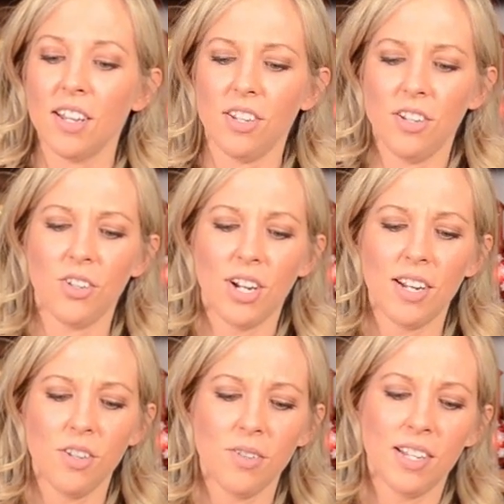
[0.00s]
you're trying
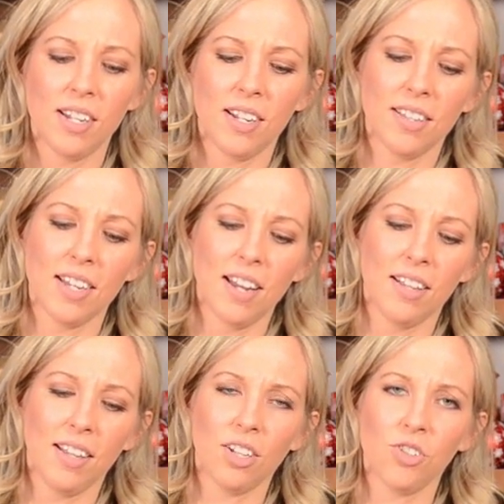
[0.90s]
to use it and it's kind
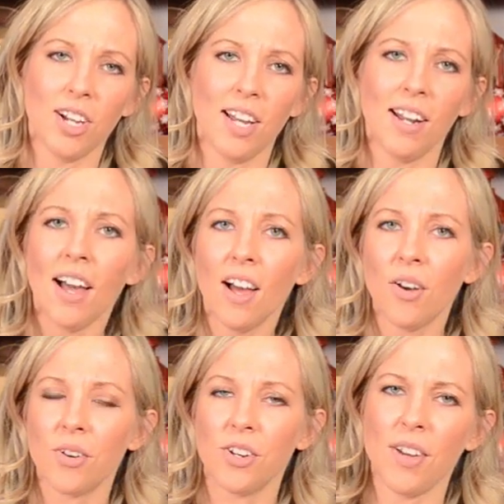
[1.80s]
of like dried
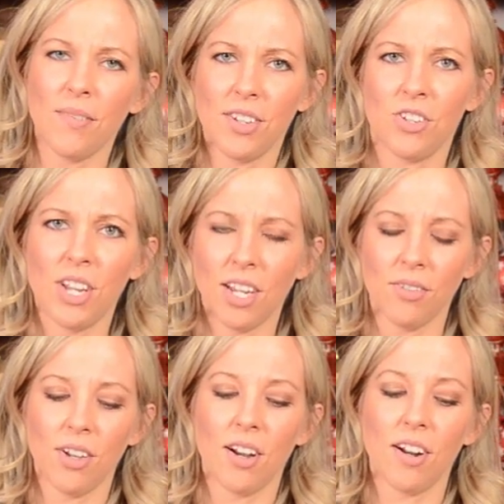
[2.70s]
out, or you have to shake it
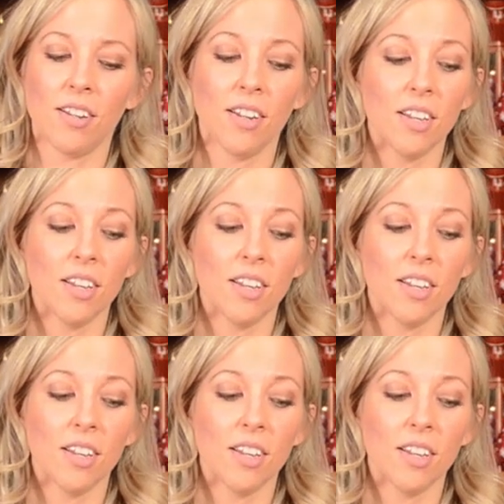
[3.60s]
real hard.